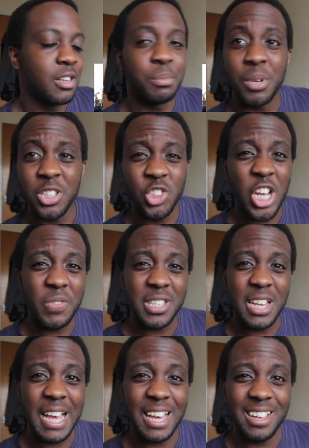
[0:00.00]
The bus
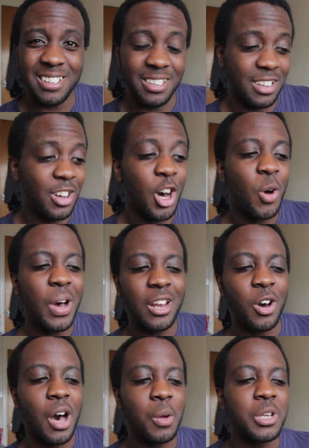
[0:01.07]
driver's like, oh I
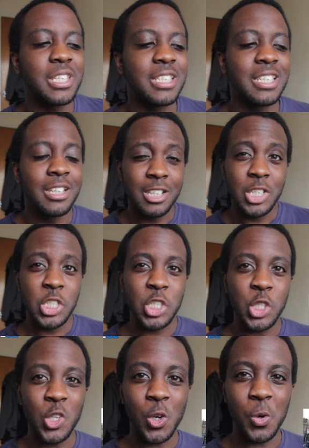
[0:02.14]
know, I'll just
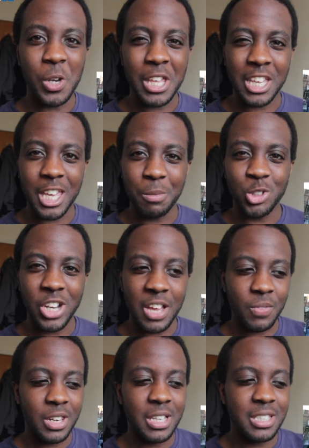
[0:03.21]
slowly keep
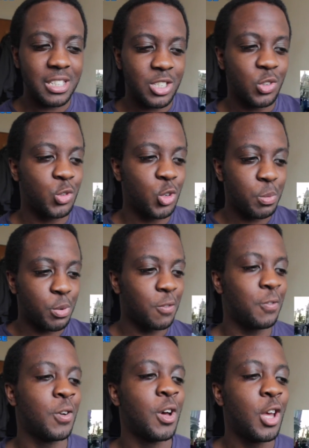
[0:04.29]
driving into this group
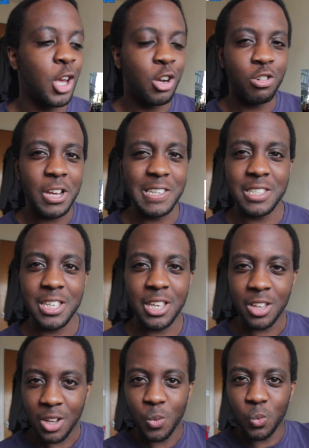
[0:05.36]
of
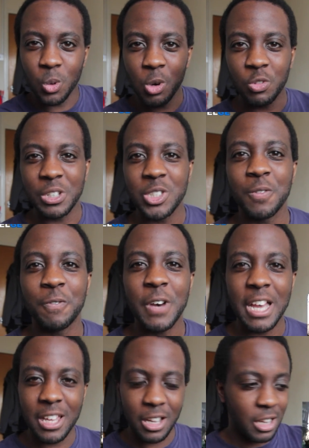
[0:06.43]
crazy Will Griggs on
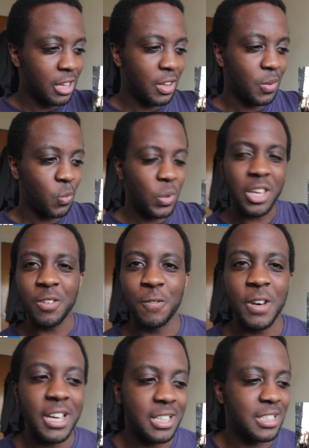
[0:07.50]
Fire Wigan
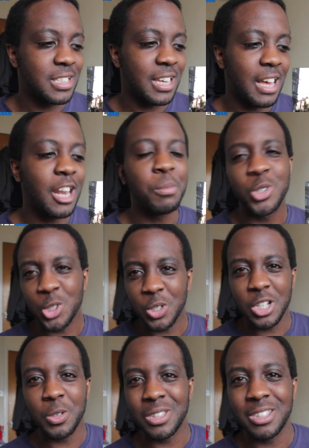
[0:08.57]
fans and I'm
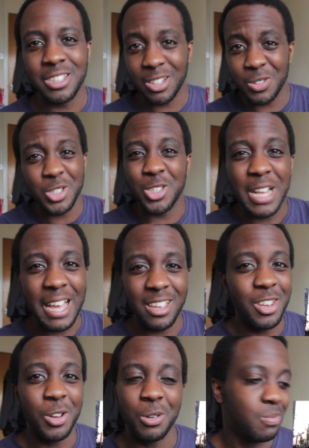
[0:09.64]
sure they'll, they'll just like,
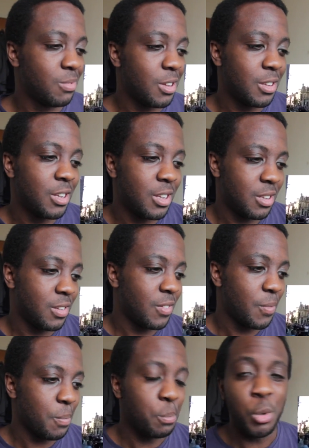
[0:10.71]
you know,
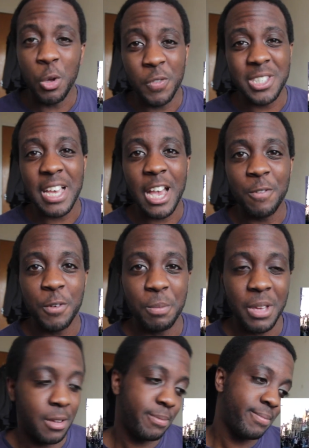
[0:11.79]
move aside for
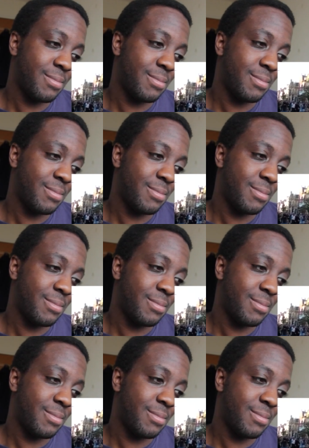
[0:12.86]
me.